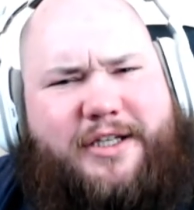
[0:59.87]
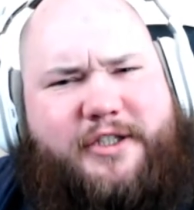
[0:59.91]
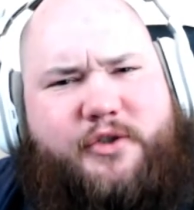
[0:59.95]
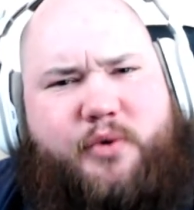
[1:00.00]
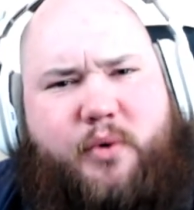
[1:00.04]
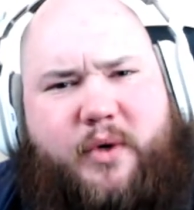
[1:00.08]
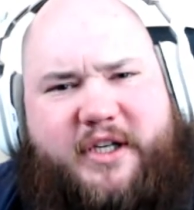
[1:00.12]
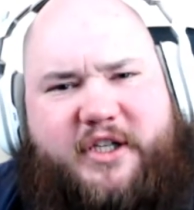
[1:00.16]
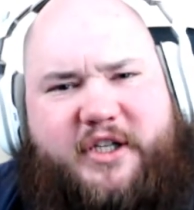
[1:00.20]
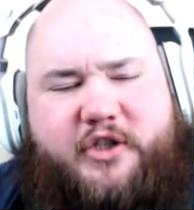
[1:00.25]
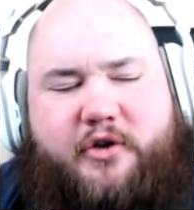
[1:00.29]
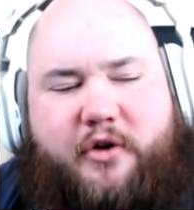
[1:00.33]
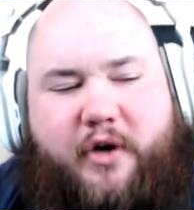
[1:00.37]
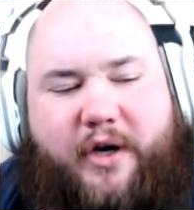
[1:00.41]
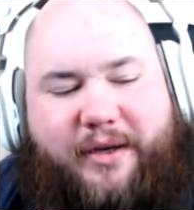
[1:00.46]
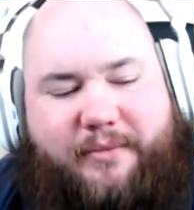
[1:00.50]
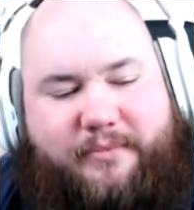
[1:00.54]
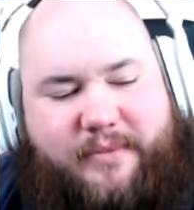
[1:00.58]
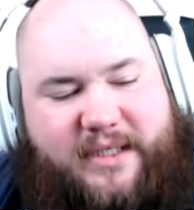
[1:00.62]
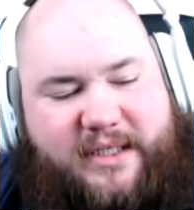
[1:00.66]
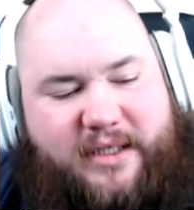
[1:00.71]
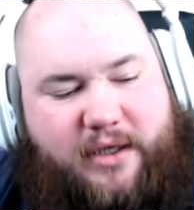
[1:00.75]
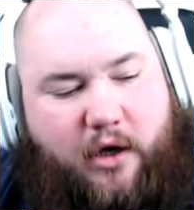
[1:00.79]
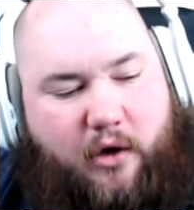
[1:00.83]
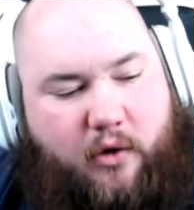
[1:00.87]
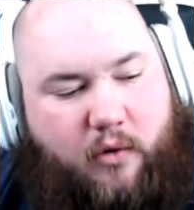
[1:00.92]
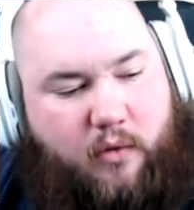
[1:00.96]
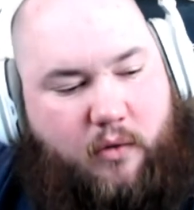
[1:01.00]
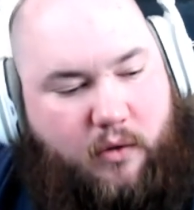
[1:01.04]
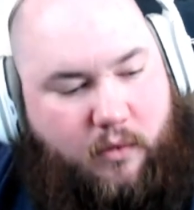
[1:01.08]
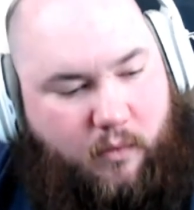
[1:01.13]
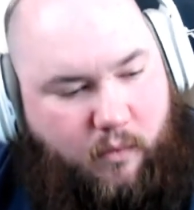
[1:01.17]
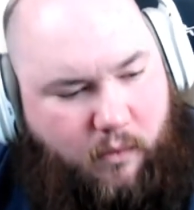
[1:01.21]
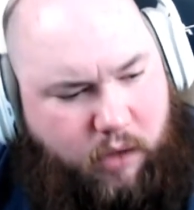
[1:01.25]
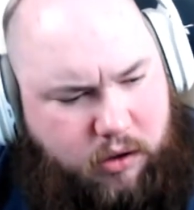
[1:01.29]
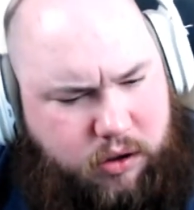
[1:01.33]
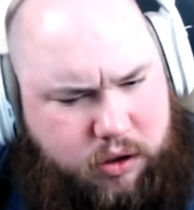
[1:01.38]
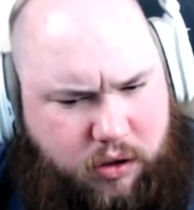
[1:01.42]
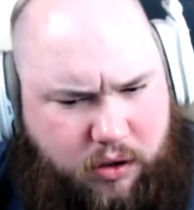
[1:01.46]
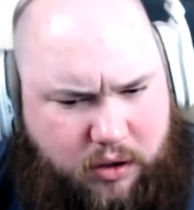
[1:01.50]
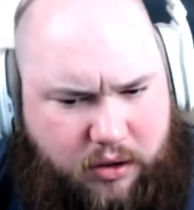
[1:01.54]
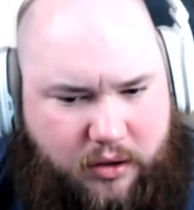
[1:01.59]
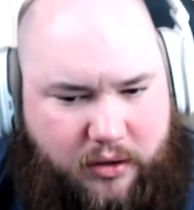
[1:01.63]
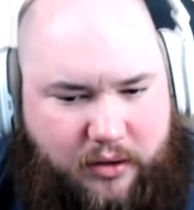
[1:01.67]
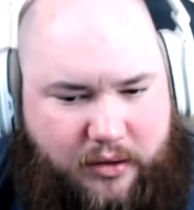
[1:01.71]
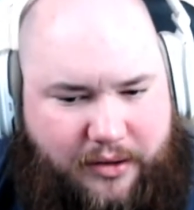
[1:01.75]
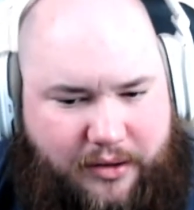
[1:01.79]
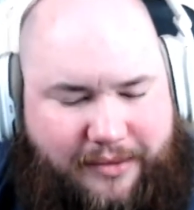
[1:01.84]
Twitch stream. So
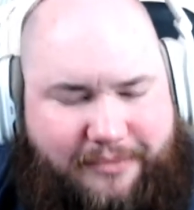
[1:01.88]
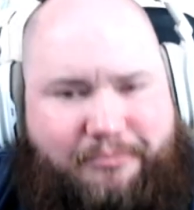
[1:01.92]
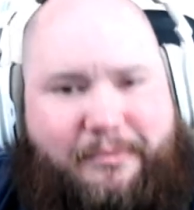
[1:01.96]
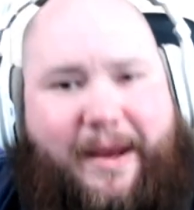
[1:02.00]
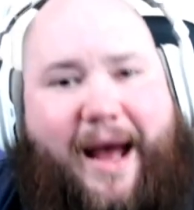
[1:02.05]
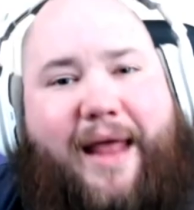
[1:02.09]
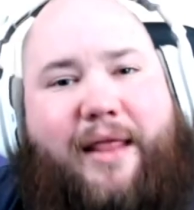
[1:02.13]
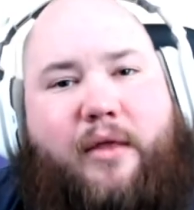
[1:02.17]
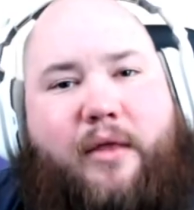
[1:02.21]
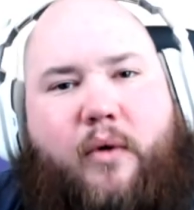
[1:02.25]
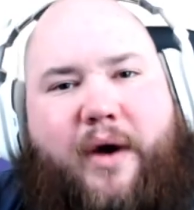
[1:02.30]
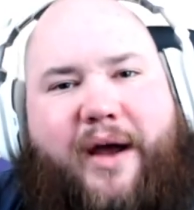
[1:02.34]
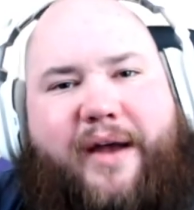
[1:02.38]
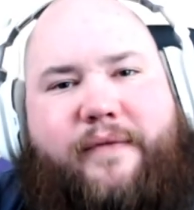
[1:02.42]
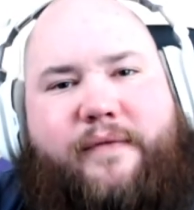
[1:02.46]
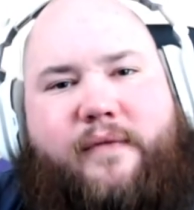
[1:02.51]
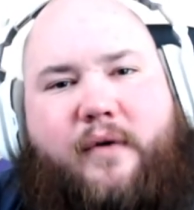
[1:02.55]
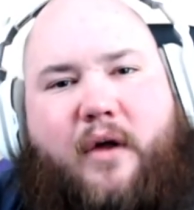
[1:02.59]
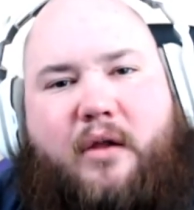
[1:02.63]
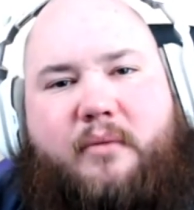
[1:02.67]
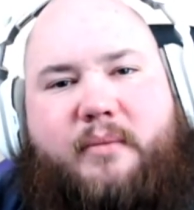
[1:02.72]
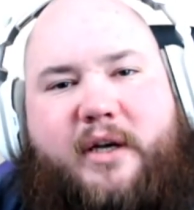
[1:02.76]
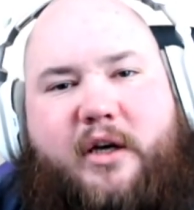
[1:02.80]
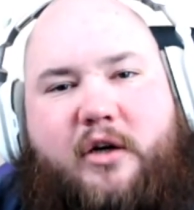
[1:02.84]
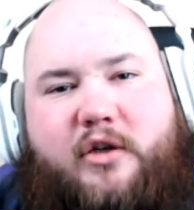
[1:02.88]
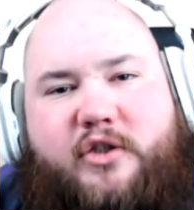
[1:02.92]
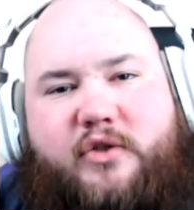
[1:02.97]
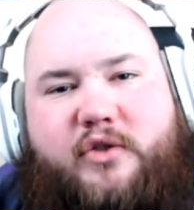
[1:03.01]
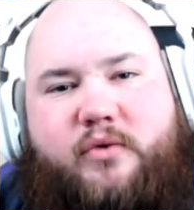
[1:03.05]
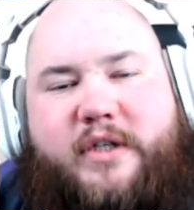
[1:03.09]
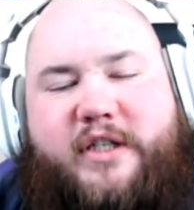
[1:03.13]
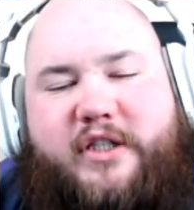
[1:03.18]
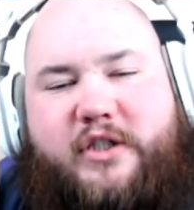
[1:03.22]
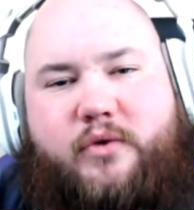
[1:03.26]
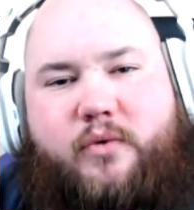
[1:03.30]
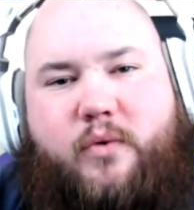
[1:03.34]
by the way, follow me on Twitch,